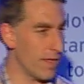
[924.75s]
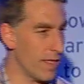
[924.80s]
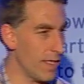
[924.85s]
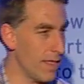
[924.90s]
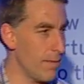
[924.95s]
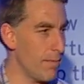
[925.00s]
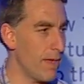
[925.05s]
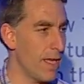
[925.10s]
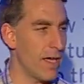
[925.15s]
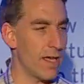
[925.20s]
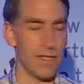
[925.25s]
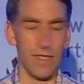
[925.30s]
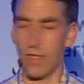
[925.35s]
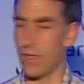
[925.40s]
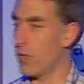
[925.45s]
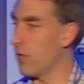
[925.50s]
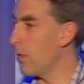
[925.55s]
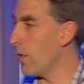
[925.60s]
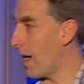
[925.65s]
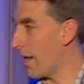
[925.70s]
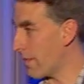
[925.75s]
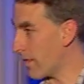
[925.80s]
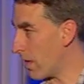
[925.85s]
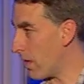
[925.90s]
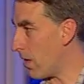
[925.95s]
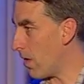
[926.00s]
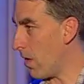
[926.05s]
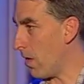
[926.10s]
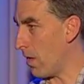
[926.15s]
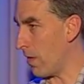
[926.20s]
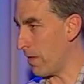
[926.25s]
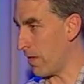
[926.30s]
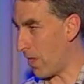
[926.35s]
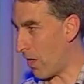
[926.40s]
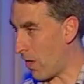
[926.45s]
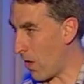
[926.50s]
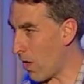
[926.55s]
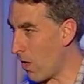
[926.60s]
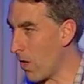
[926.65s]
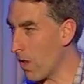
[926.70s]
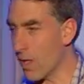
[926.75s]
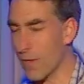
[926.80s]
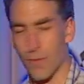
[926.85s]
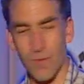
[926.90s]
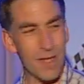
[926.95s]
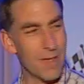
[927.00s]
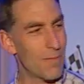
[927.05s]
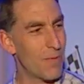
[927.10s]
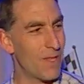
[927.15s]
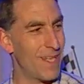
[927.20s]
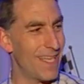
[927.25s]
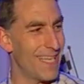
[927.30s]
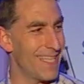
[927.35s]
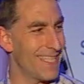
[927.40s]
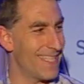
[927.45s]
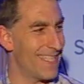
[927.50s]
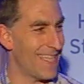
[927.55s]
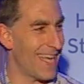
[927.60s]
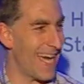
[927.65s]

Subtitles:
emailed and who I've called all in one place.